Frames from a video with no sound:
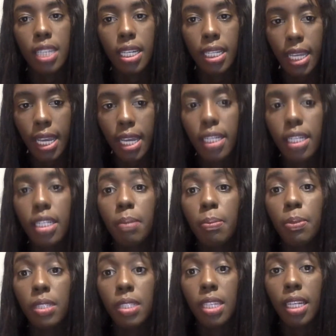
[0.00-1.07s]
again in a
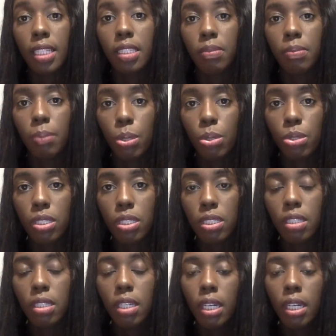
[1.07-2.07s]
protective motion.